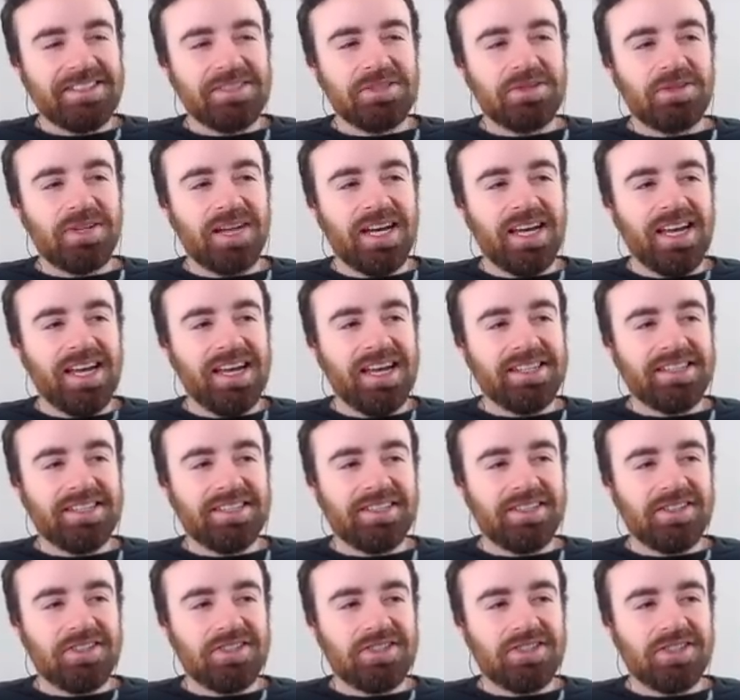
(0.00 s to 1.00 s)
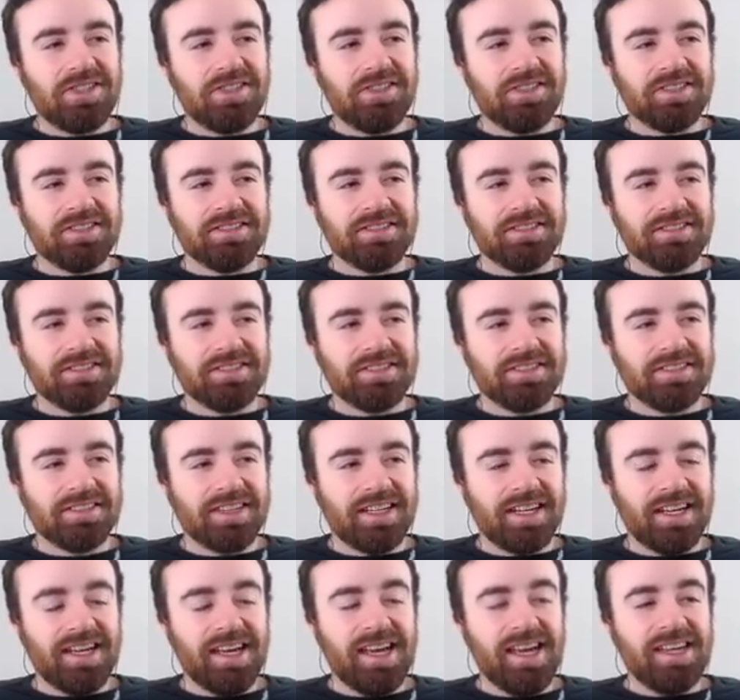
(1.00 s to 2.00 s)
is why I hate solo showdown.
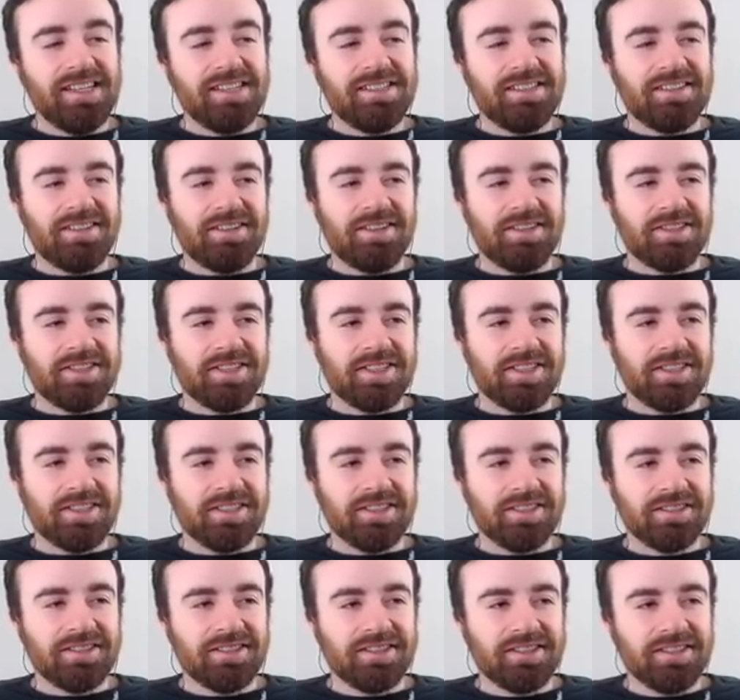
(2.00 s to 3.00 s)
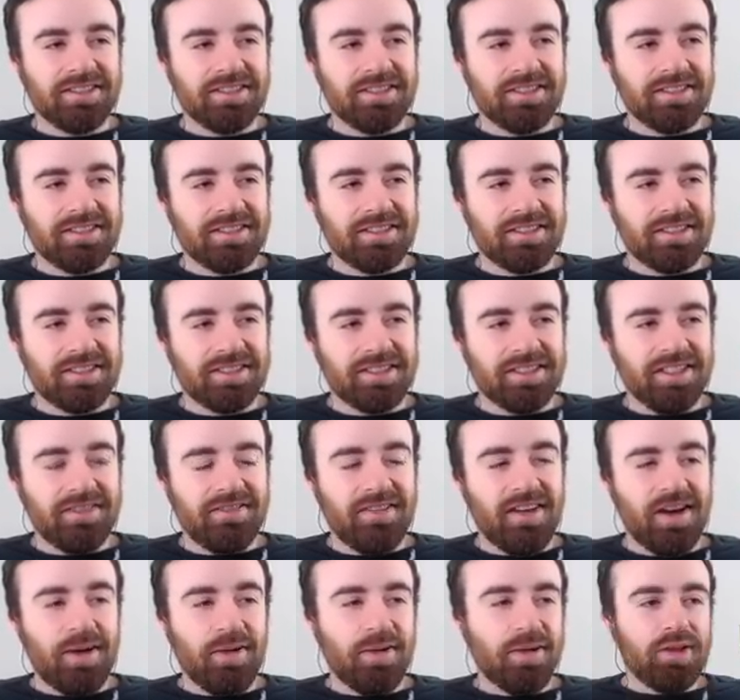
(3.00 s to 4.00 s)
I hate solo showdown. If
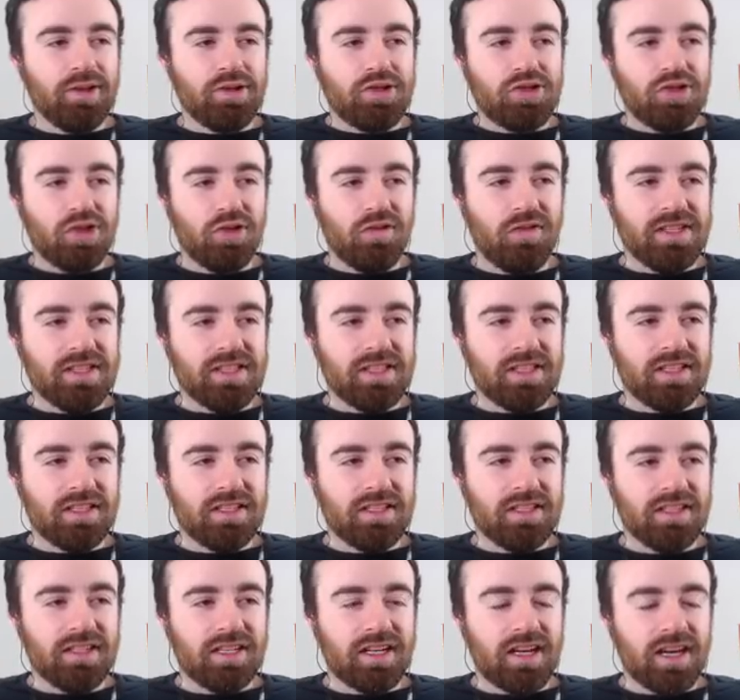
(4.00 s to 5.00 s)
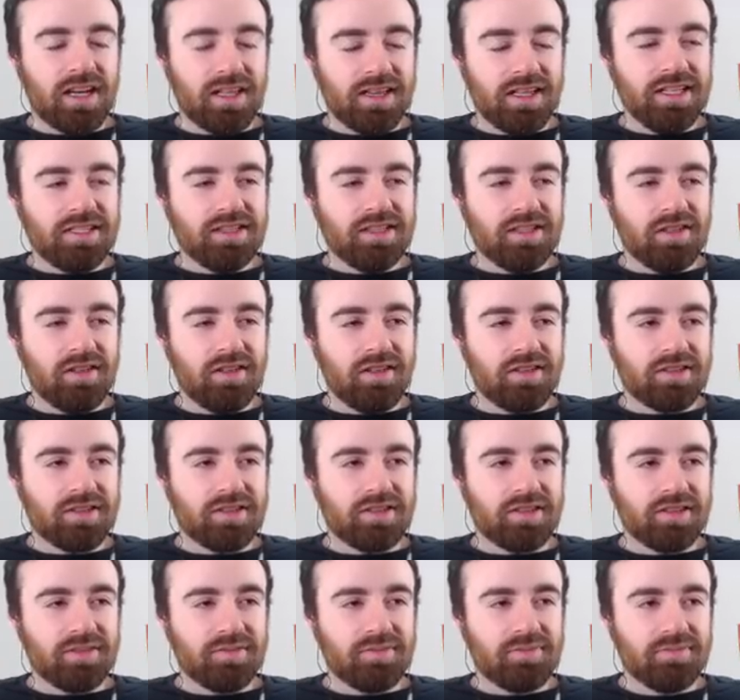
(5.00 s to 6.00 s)
I were low trophies, I'd like solo
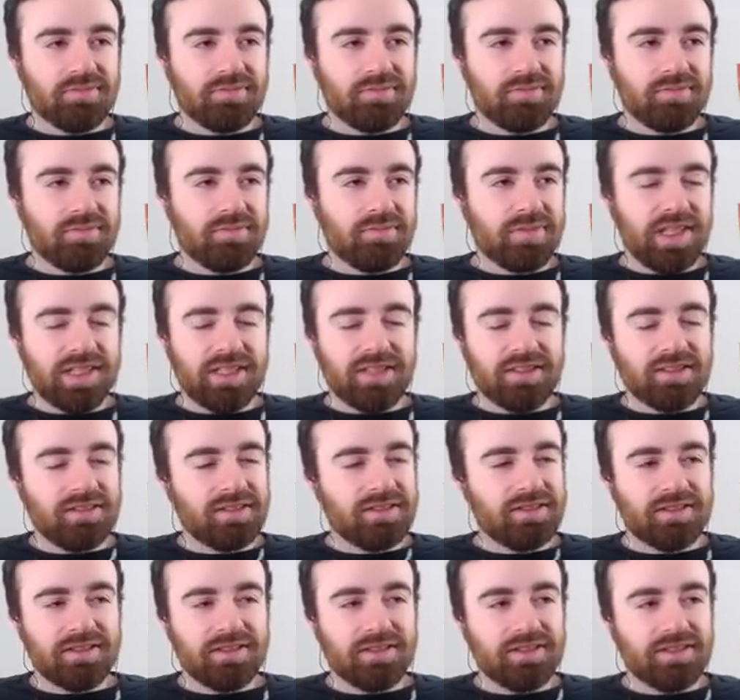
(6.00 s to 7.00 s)
showdown. But